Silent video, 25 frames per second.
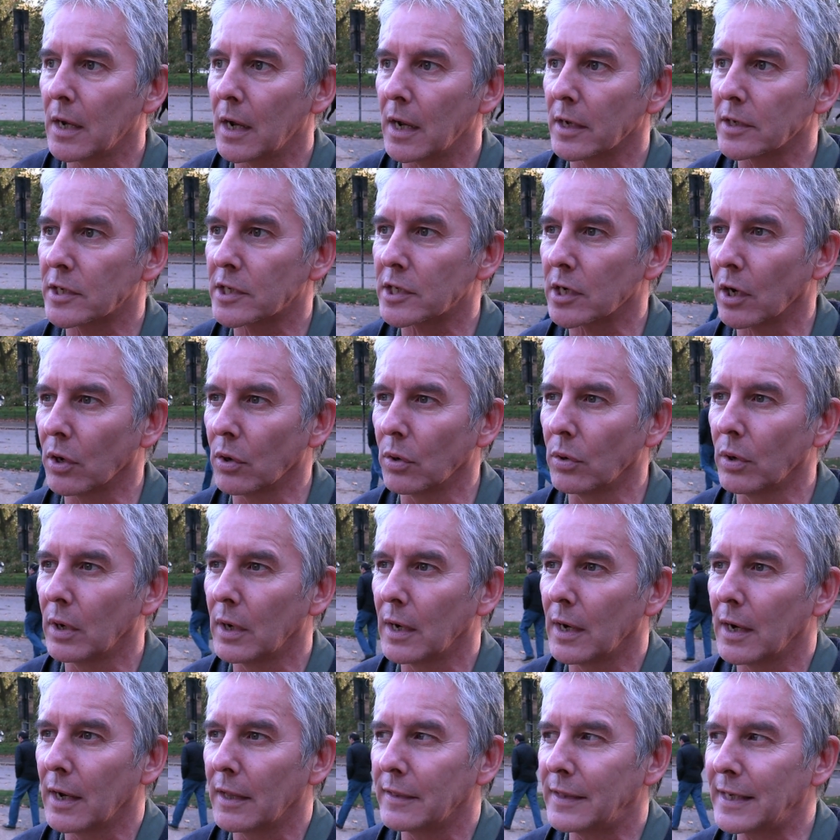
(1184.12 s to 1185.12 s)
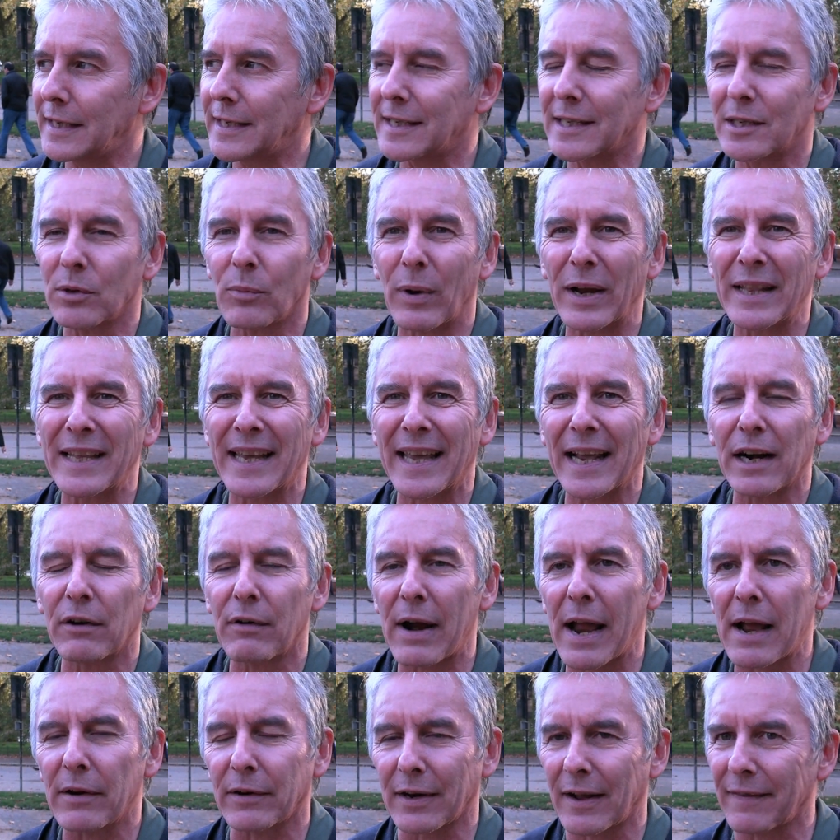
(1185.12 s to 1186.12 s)
And so this is the way they get
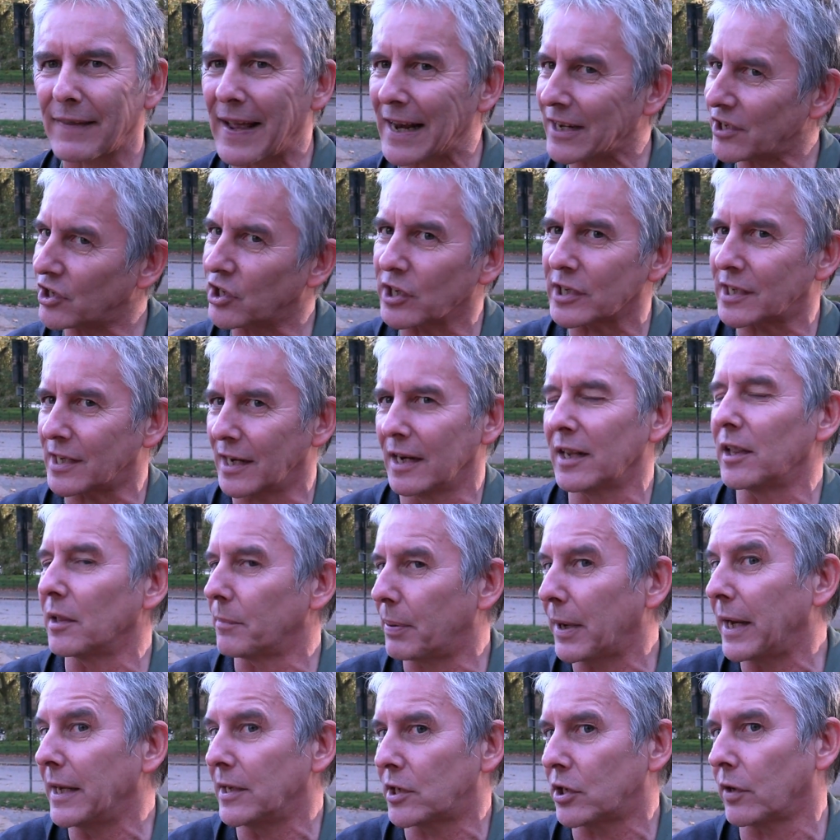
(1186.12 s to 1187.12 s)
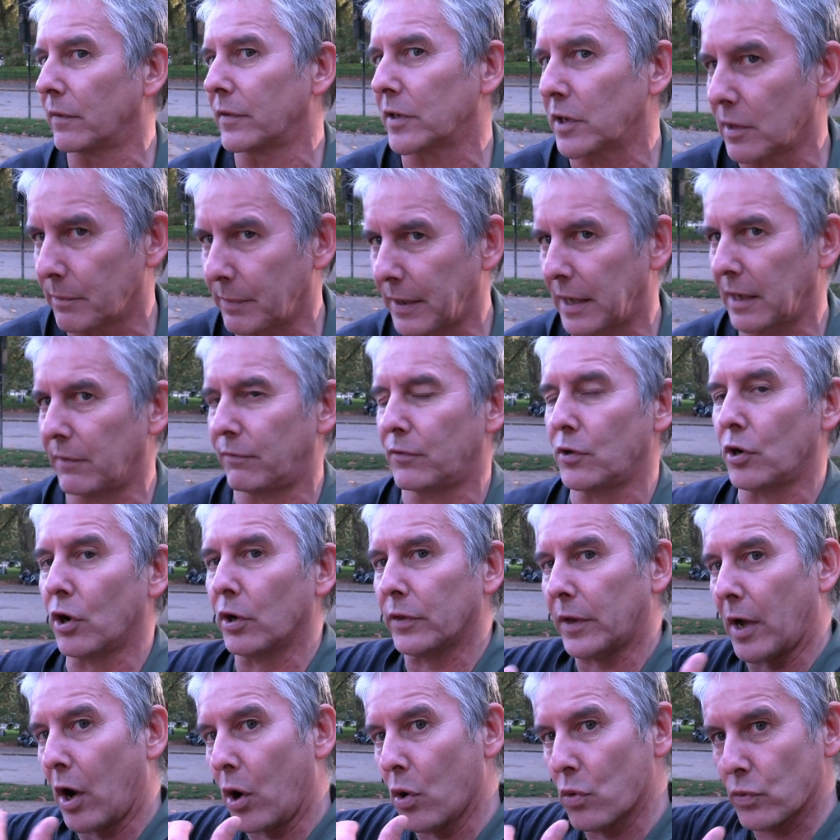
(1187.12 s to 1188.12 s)
around it. And that's just a little police officer. But if you've
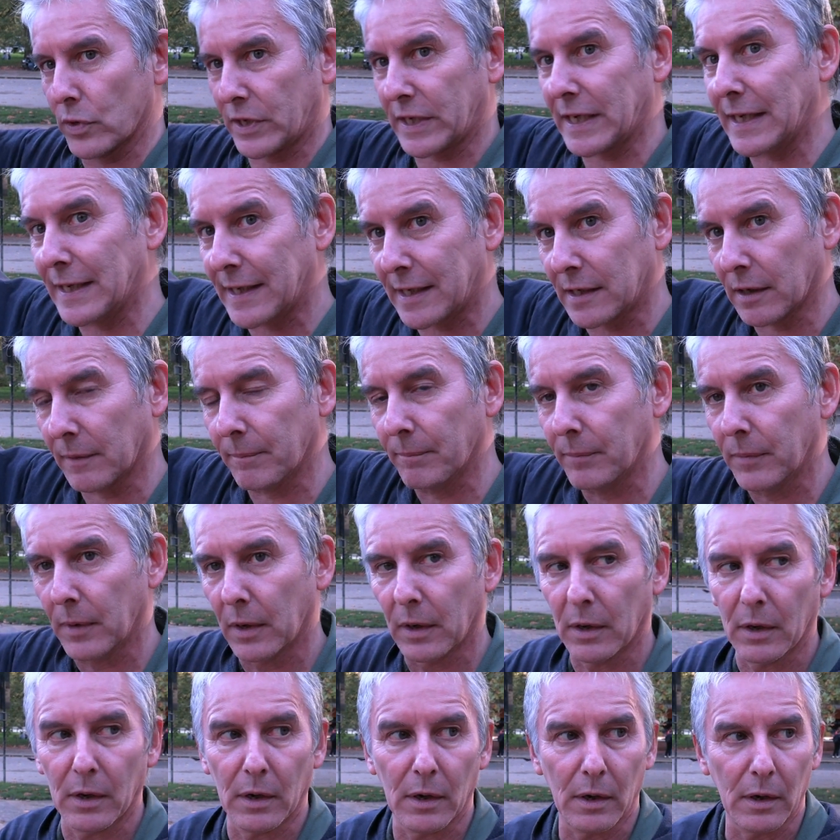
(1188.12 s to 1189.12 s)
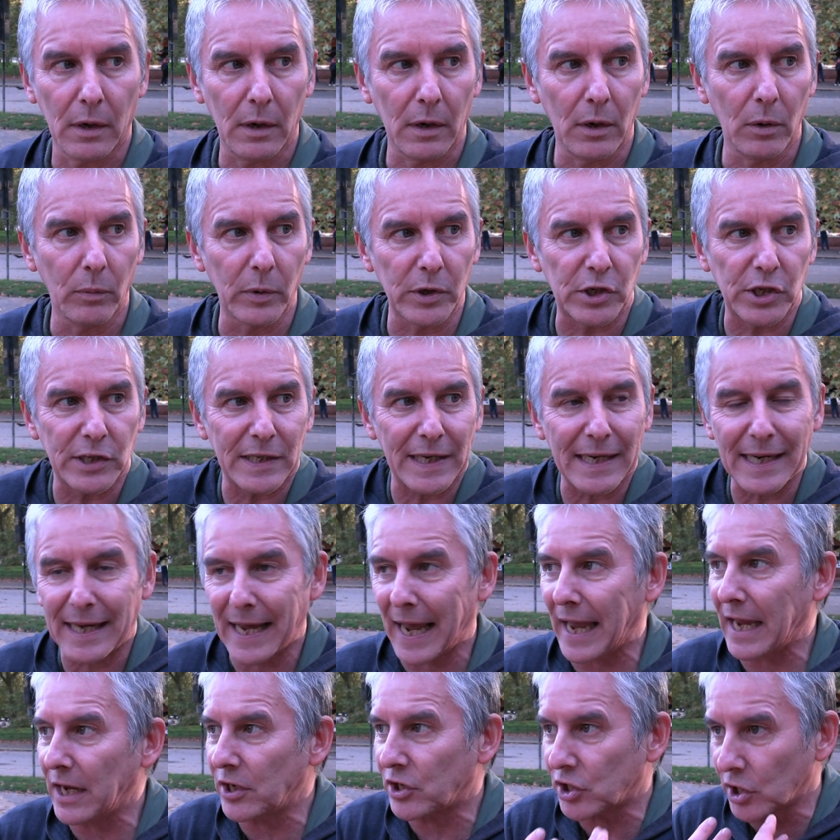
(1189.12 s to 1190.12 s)
got the whole system, which is
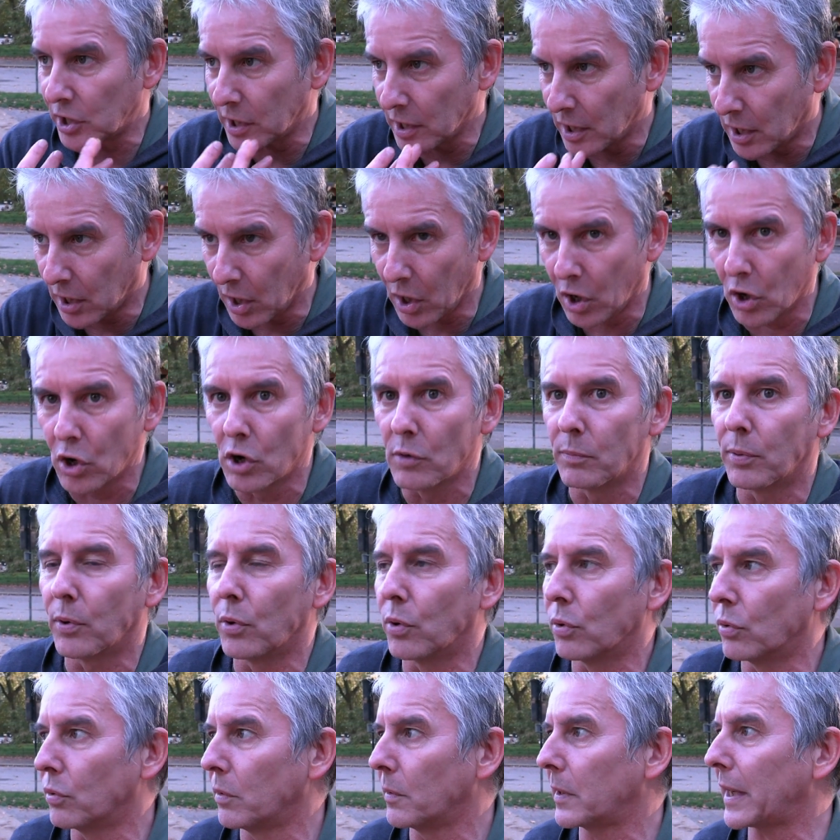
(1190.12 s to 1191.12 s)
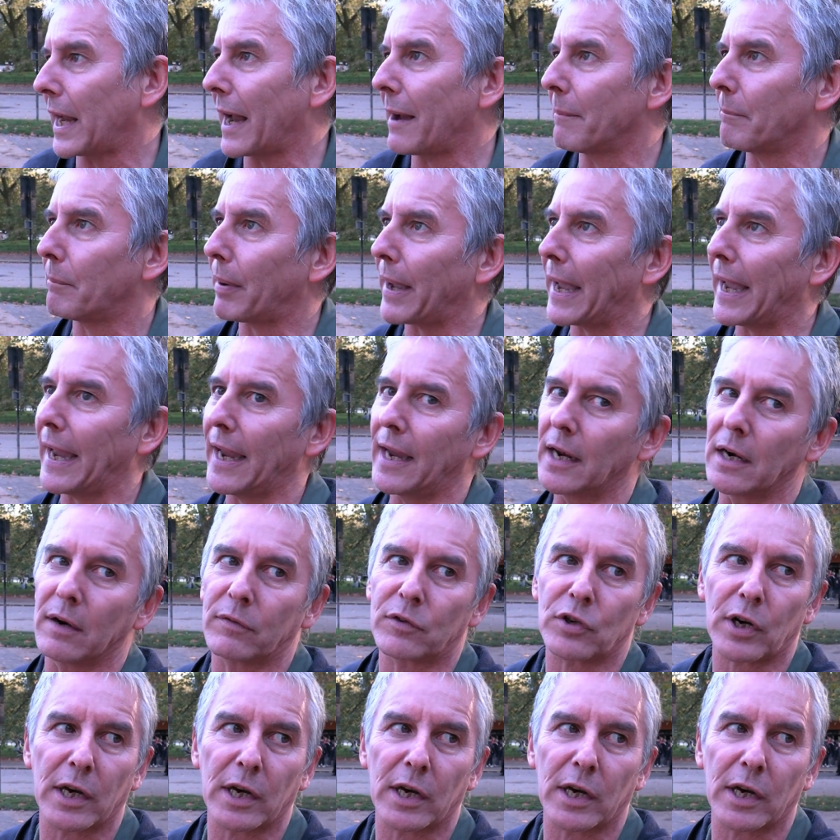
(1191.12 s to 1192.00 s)
engaged in a global campaign of